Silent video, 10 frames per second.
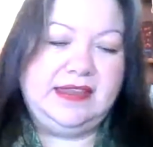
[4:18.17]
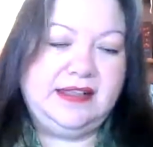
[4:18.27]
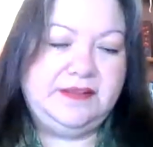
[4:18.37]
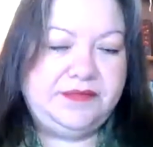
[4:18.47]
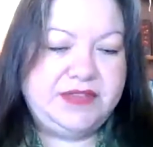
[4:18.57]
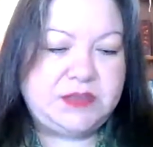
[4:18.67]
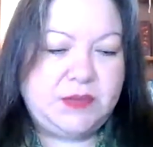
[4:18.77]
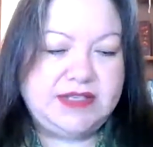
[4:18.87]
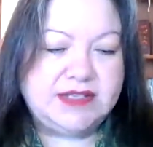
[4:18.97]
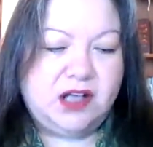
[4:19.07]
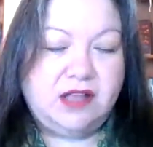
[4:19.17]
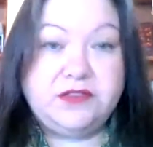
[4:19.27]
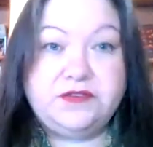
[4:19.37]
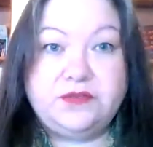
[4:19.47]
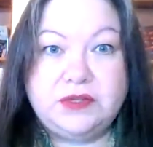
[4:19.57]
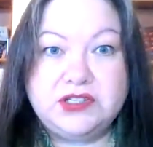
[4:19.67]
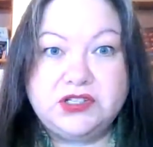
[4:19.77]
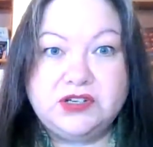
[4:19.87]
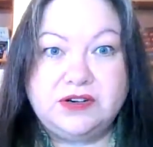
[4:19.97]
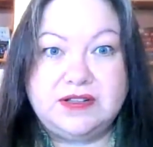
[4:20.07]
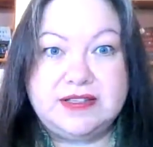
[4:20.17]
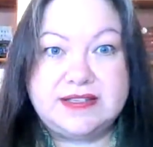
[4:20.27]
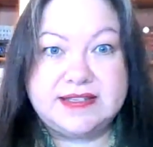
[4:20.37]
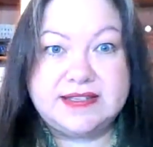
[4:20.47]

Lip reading: This one's called The Foolish Girls.